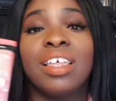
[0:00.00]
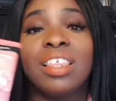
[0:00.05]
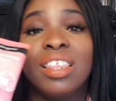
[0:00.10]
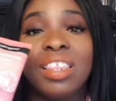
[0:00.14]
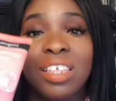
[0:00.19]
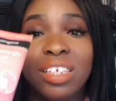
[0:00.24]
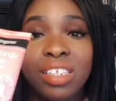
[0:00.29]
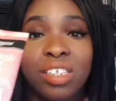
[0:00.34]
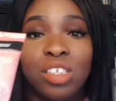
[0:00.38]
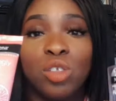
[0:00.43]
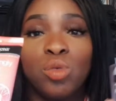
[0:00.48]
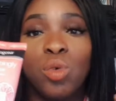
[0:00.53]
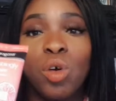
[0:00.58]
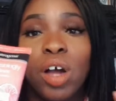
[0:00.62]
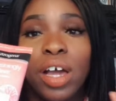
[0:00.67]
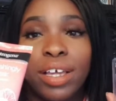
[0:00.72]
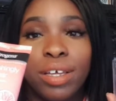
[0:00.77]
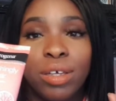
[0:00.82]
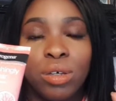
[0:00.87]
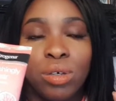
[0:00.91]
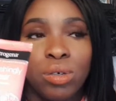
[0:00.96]
This is what
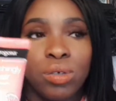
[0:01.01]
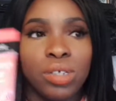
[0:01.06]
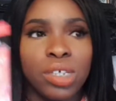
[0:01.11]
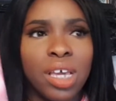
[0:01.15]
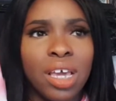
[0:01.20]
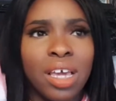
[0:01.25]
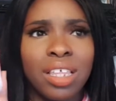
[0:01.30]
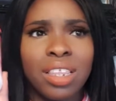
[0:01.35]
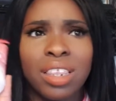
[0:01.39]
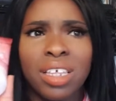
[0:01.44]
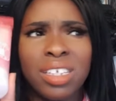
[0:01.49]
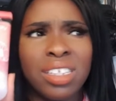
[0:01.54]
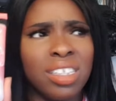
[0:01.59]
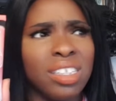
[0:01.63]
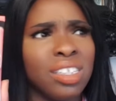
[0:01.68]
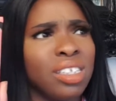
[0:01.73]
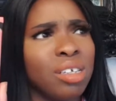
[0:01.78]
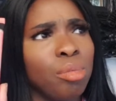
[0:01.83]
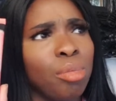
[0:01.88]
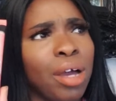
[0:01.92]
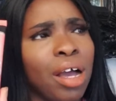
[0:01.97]
I use. This
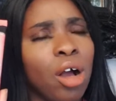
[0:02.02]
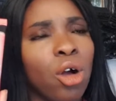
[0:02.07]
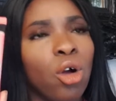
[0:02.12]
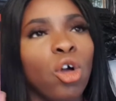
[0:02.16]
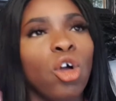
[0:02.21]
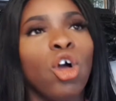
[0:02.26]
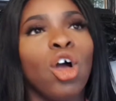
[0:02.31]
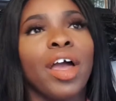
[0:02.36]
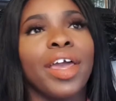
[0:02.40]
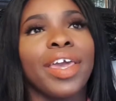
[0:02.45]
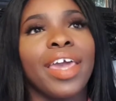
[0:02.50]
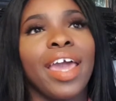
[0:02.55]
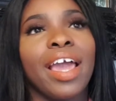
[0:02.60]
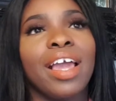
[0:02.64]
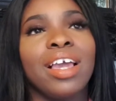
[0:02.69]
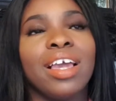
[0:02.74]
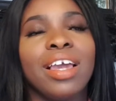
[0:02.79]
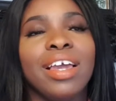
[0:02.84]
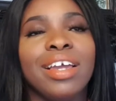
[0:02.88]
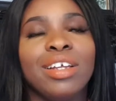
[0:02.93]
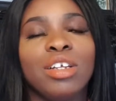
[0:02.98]
is about,
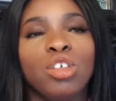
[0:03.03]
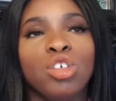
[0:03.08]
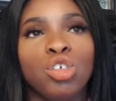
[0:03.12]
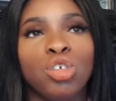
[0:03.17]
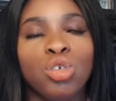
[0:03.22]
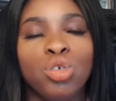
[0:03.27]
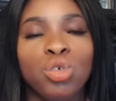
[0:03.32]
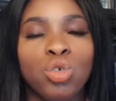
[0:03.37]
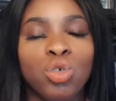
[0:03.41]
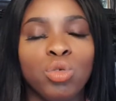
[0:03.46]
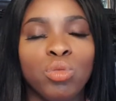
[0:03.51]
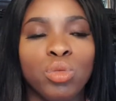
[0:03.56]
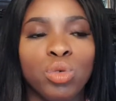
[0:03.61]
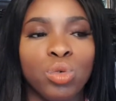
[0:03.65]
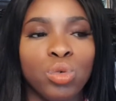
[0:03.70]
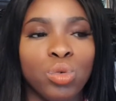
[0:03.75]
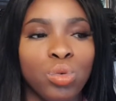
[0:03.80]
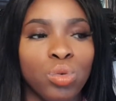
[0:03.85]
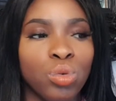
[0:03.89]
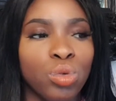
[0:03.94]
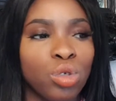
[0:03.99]
okay, in your
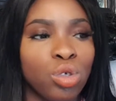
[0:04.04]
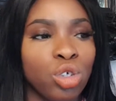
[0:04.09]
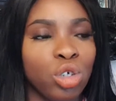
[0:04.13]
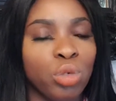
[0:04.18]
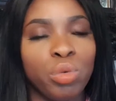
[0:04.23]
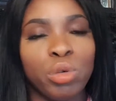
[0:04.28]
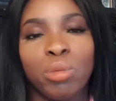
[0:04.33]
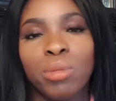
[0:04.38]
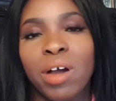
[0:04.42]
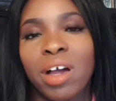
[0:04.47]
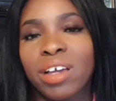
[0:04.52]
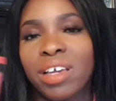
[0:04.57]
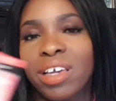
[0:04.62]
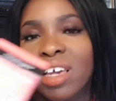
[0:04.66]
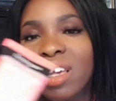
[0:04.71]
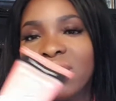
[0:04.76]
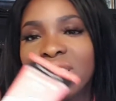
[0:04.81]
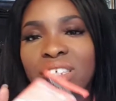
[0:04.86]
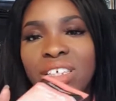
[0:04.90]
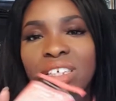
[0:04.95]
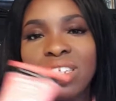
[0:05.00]
normal
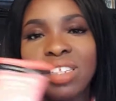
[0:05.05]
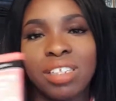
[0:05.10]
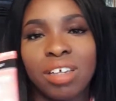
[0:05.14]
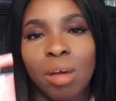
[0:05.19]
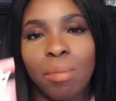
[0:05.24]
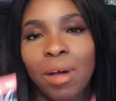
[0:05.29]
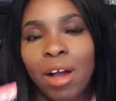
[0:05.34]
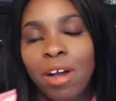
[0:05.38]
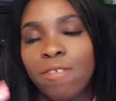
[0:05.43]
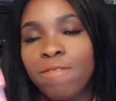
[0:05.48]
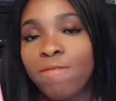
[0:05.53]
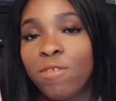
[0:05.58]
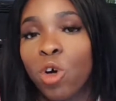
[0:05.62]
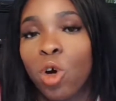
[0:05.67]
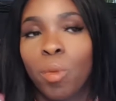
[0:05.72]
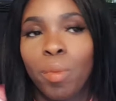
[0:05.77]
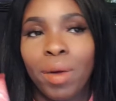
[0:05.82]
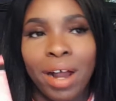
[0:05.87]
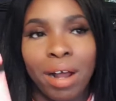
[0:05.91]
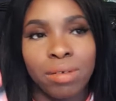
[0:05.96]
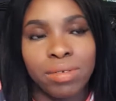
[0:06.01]
supermarkets, these are about
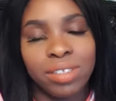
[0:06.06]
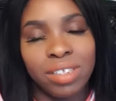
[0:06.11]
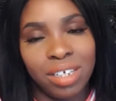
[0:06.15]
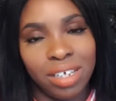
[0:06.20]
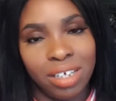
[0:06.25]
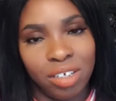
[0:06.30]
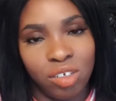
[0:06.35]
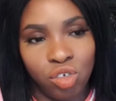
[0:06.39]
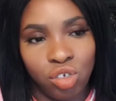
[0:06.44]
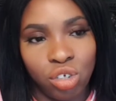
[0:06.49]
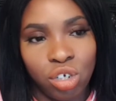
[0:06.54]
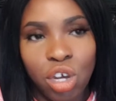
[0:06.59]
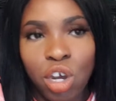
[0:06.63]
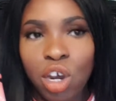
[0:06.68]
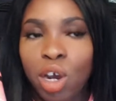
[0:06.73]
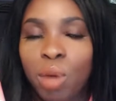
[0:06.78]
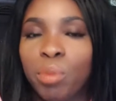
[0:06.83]
four pounds each.